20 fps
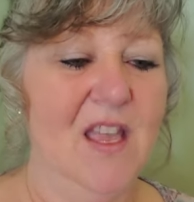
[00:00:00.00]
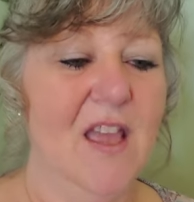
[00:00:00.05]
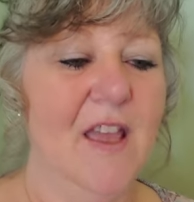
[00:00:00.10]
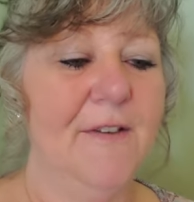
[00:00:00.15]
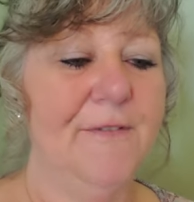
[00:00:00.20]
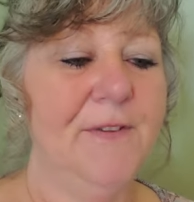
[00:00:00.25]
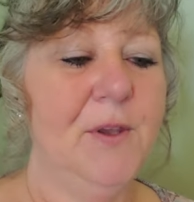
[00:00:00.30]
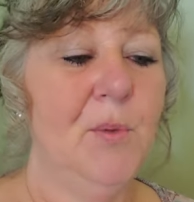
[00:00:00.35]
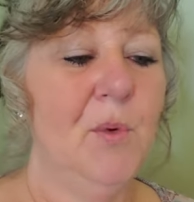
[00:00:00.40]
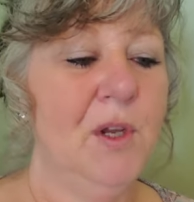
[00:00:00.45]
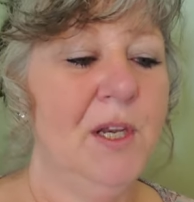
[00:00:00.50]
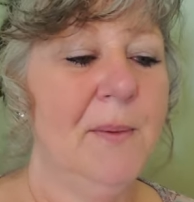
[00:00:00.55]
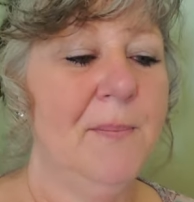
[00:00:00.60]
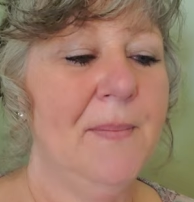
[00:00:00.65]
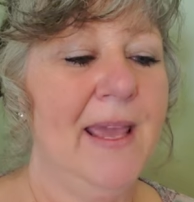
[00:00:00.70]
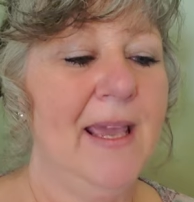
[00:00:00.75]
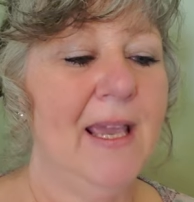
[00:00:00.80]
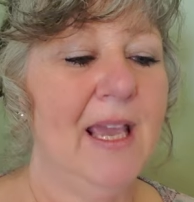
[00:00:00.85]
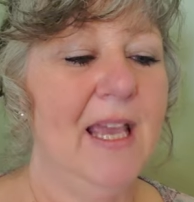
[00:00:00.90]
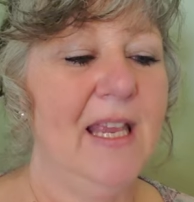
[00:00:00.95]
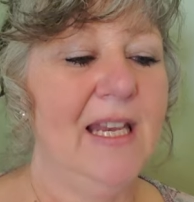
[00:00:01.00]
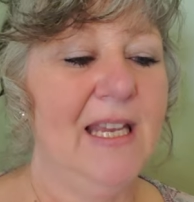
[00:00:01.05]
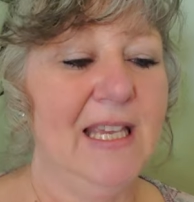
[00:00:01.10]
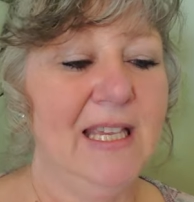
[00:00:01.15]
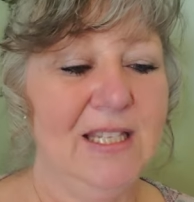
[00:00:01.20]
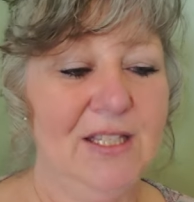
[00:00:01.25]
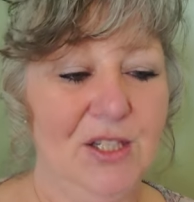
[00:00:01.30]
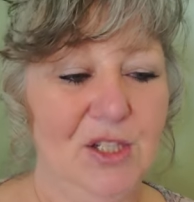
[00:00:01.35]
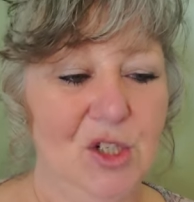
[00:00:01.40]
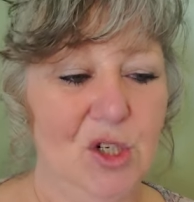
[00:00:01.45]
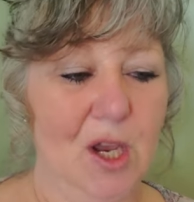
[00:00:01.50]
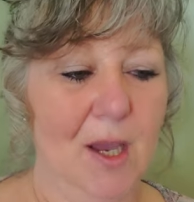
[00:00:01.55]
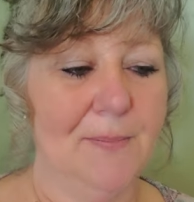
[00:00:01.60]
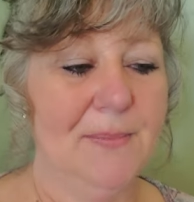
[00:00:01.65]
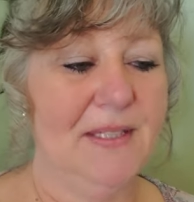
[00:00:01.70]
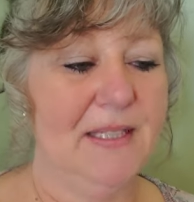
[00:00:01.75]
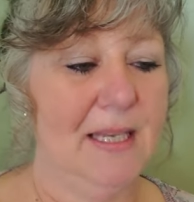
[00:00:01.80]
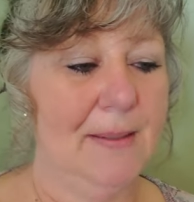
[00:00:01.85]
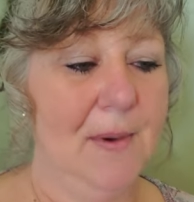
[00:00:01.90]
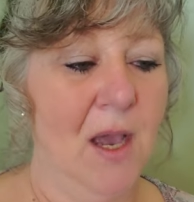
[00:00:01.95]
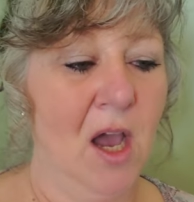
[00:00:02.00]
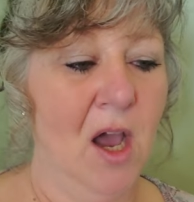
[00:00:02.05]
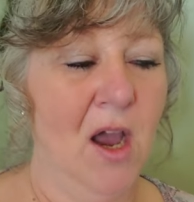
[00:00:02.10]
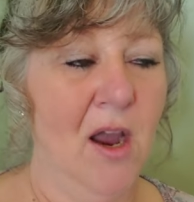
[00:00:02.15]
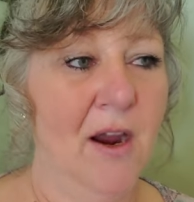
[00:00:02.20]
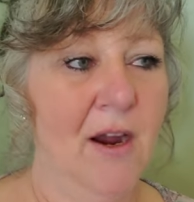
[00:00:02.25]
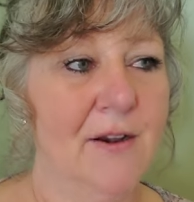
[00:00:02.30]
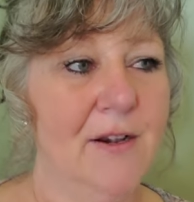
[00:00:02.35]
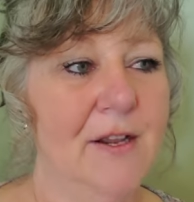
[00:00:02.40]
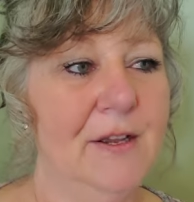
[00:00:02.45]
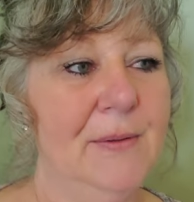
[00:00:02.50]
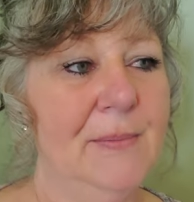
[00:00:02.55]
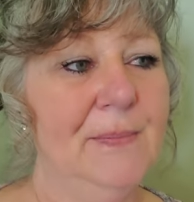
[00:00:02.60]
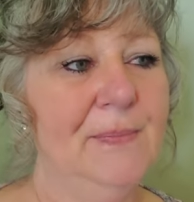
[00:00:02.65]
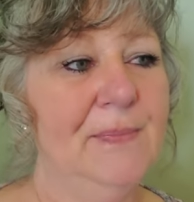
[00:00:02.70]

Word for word: If you want to make an easy job seem hard,